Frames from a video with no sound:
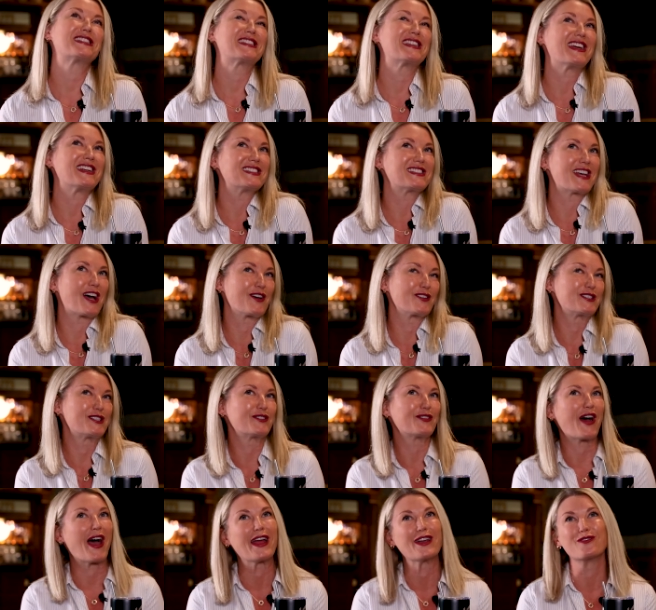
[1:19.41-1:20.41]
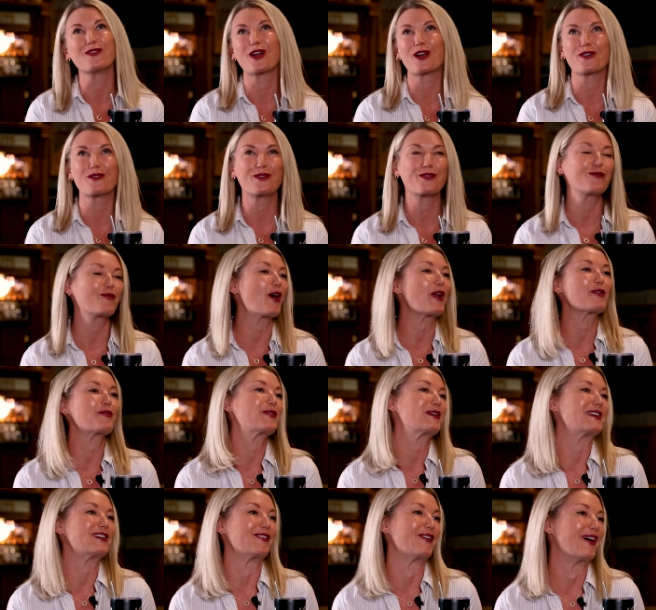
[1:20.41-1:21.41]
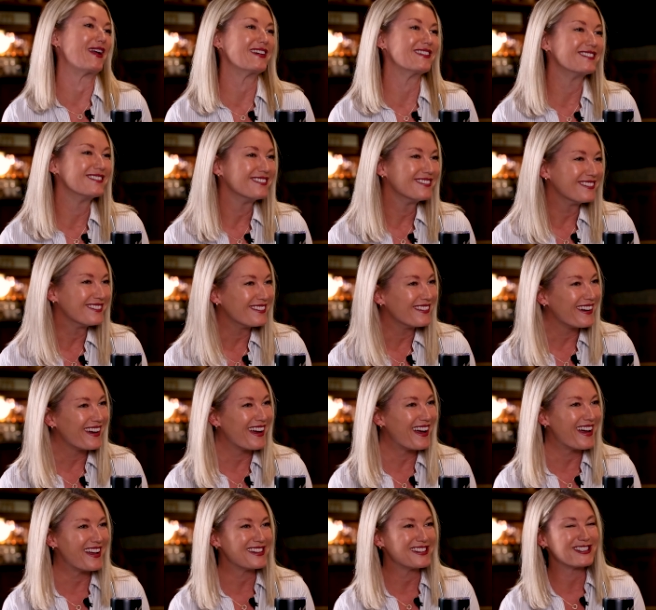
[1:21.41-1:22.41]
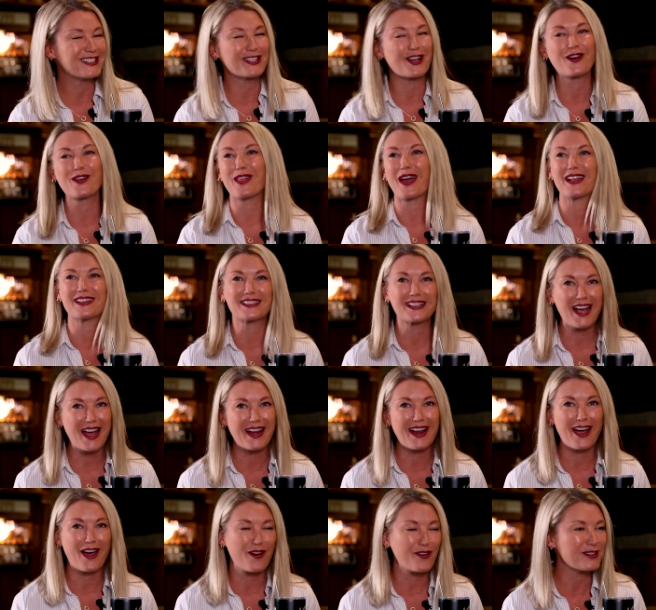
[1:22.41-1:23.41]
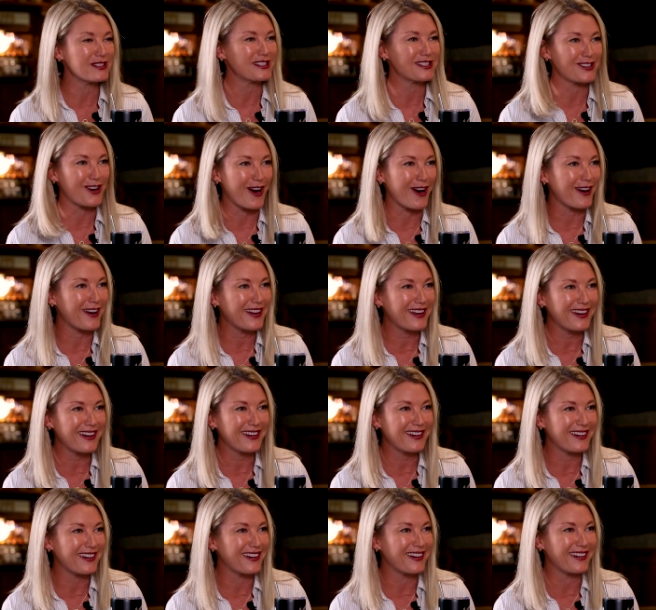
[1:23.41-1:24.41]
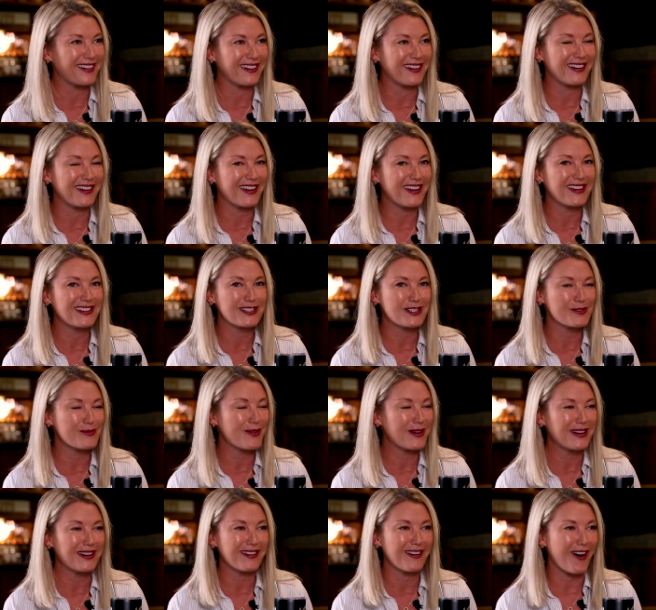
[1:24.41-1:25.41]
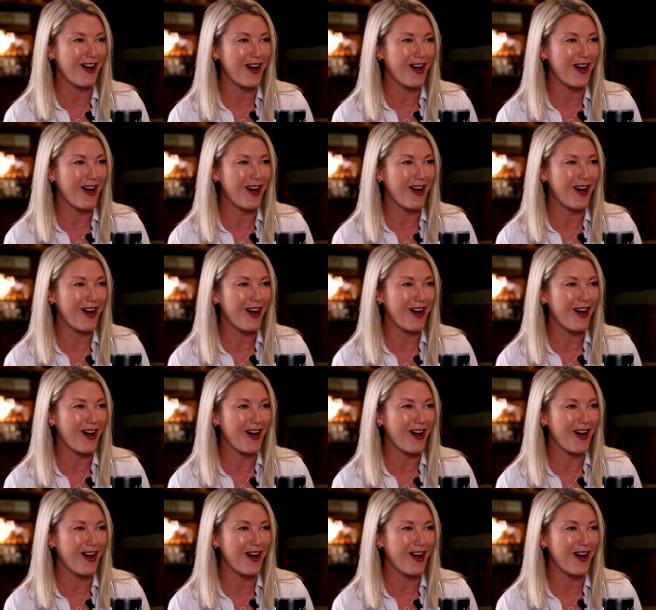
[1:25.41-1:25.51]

estate sounds fine. What are we doing? And so that's kind of how it started, and it's been